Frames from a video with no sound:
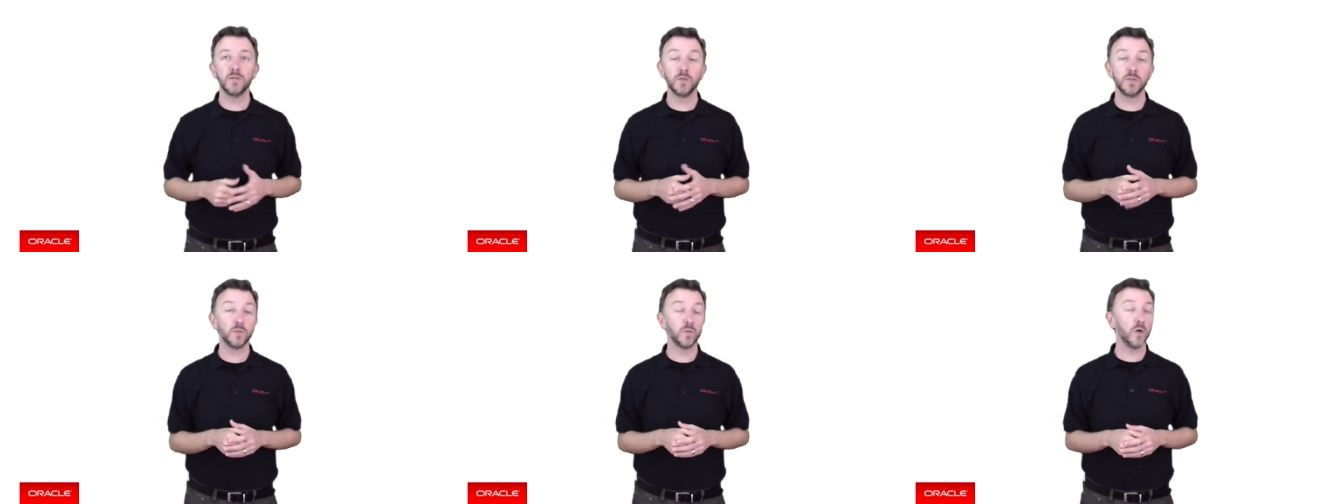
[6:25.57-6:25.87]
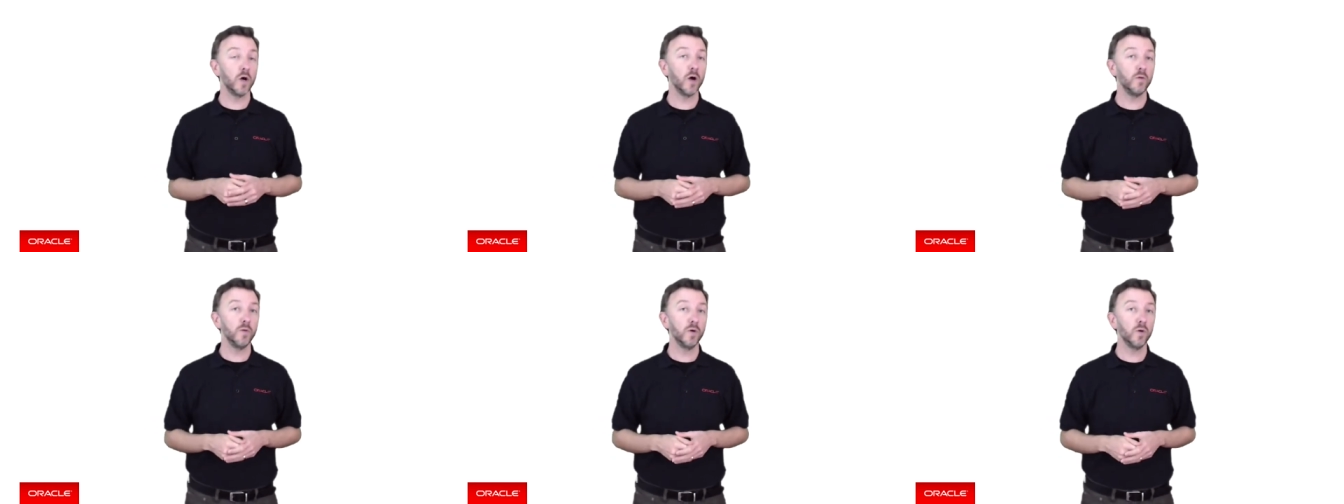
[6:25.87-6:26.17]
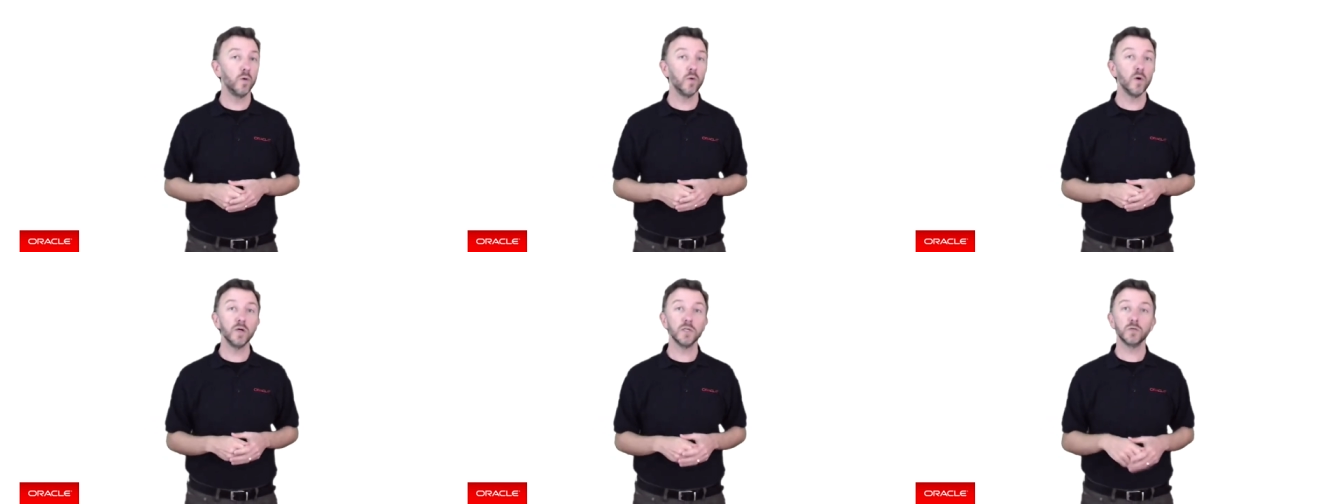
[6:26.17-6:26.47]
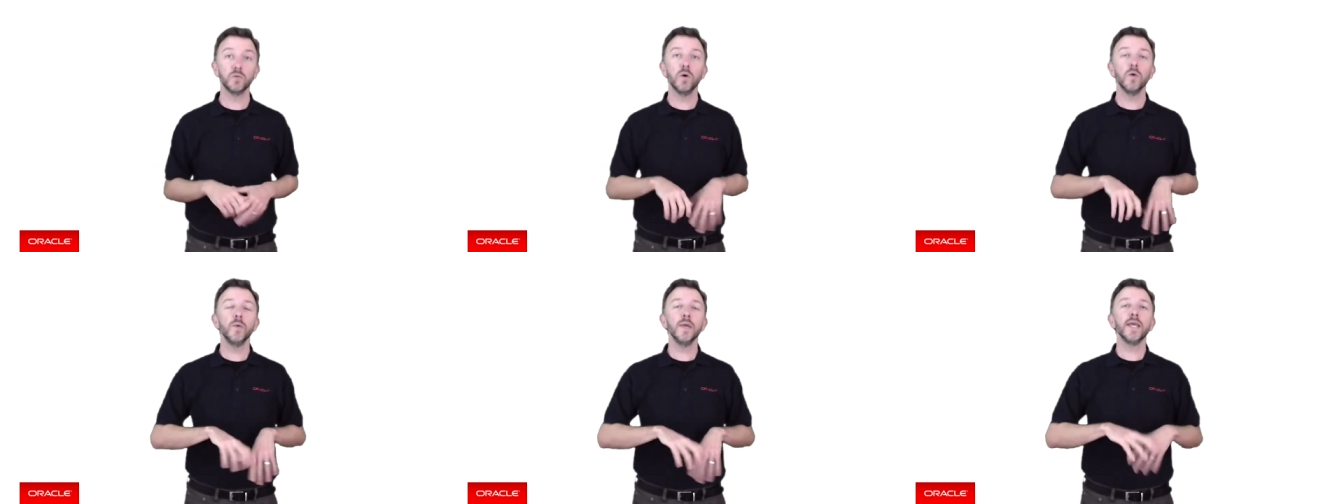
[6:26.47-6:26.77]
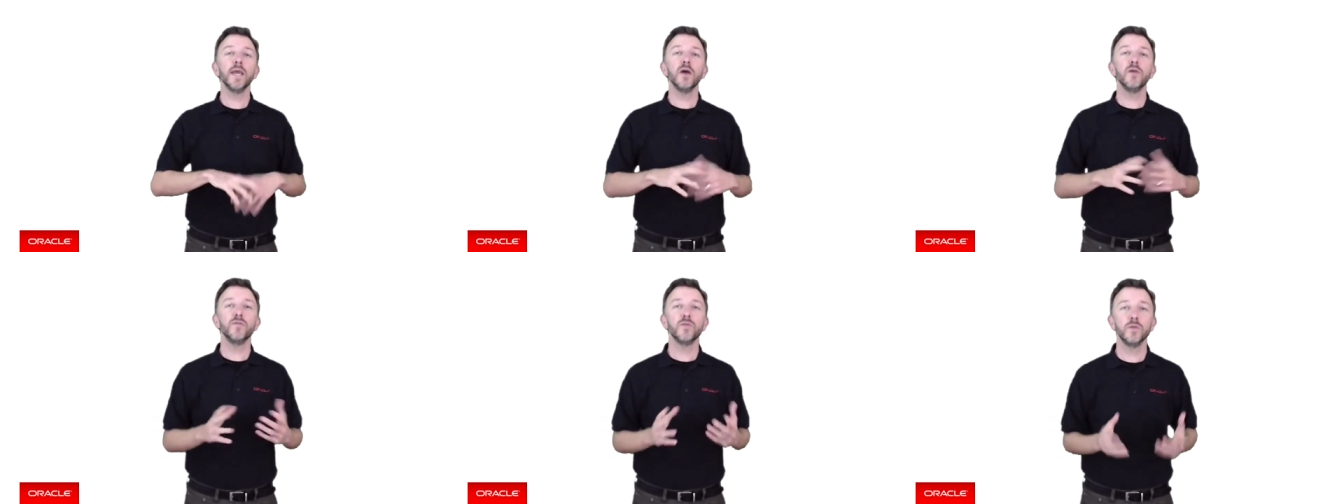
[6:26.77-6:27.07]
which we hope you'll watch, where we
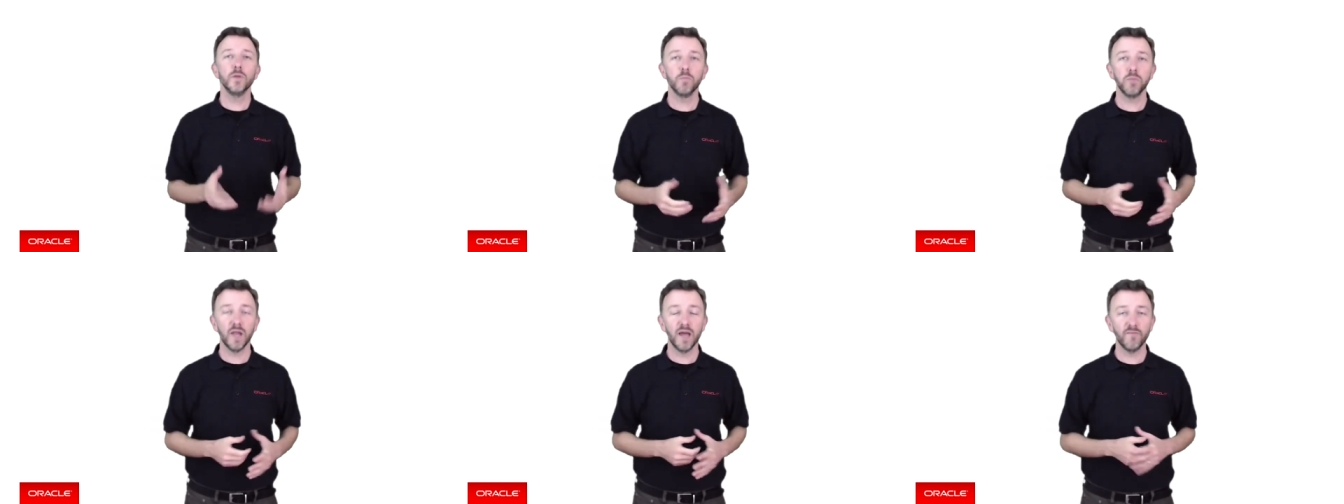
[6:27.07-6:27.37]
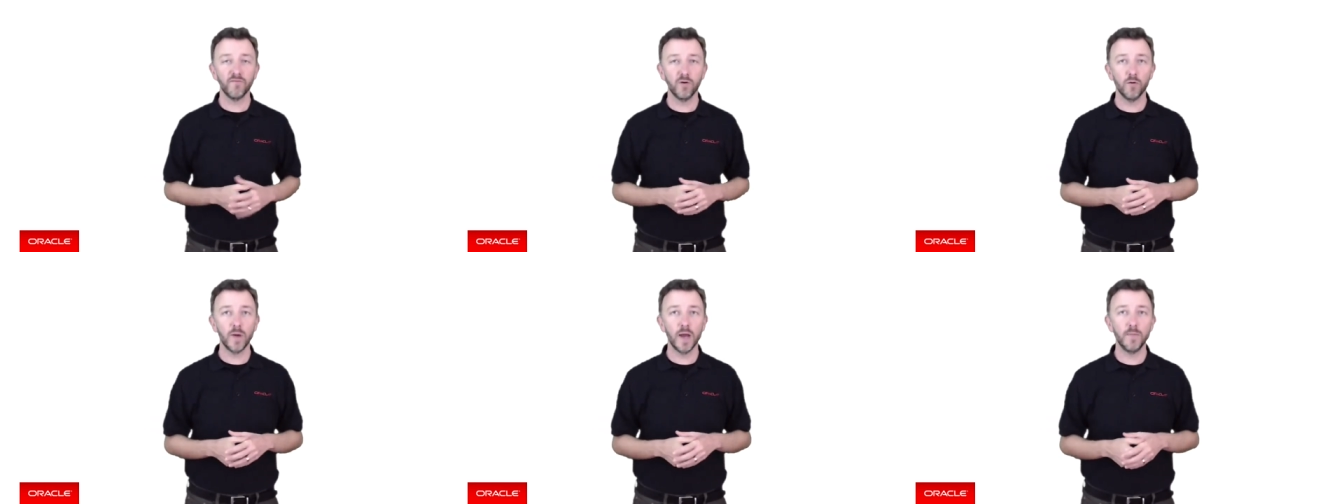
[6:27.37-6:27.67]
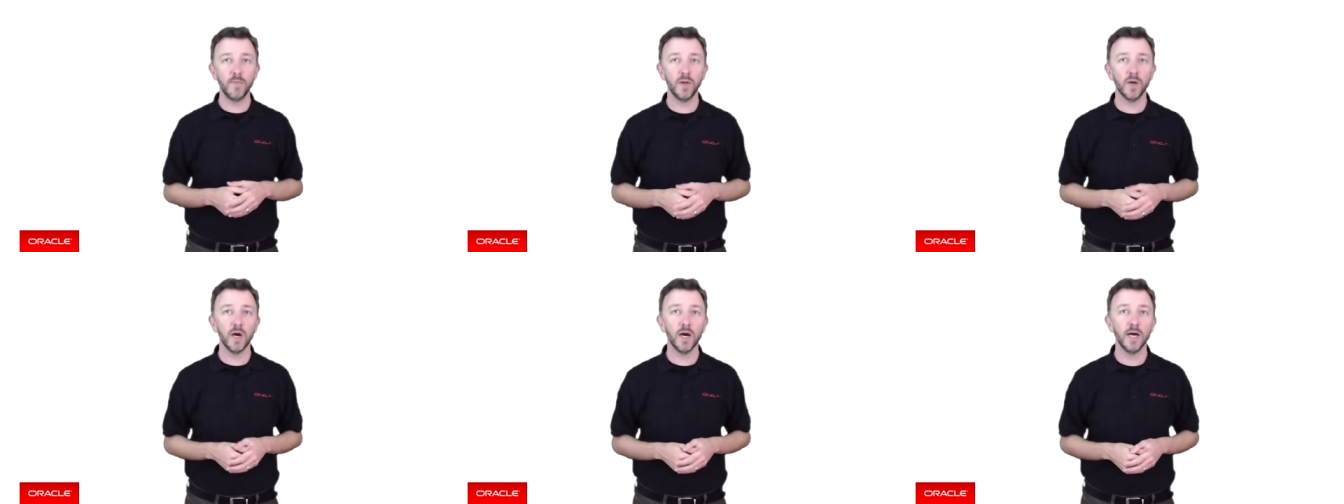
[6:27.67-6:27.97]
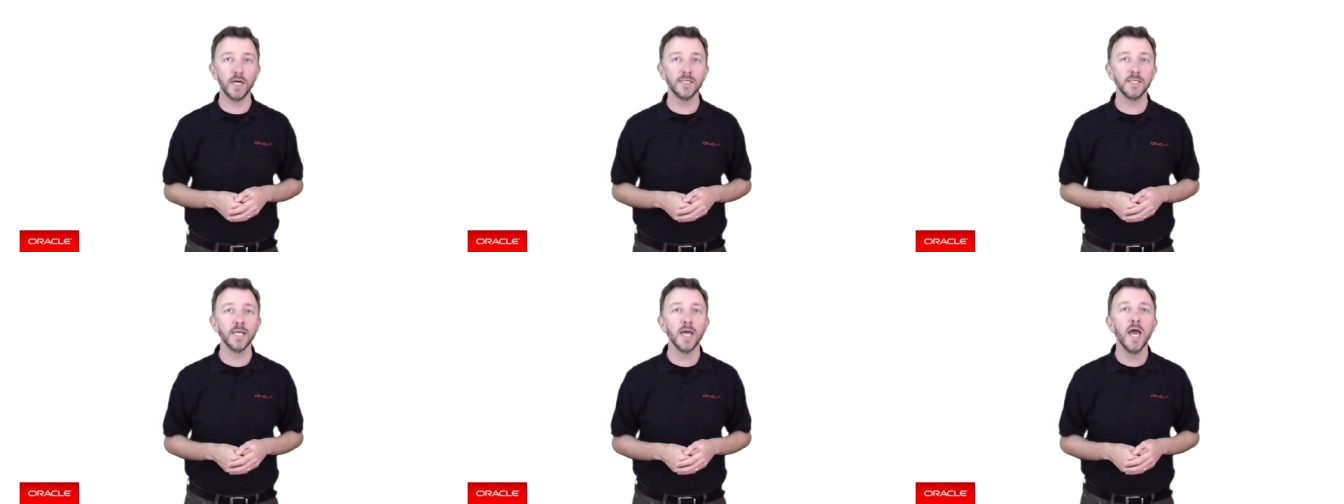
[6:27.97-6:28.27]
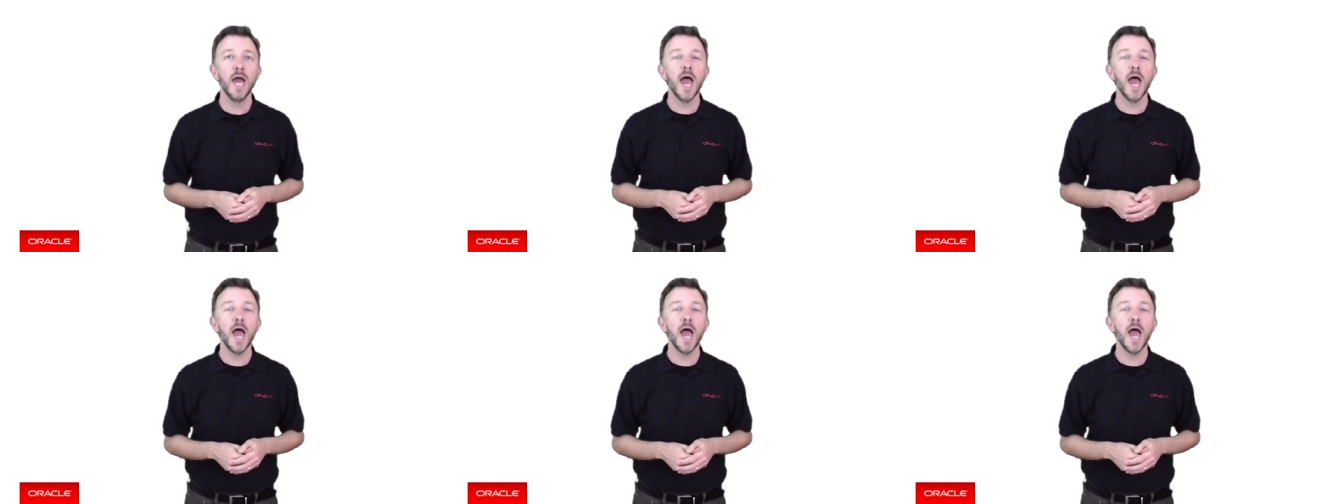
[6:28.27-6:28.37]
go through the platform APIs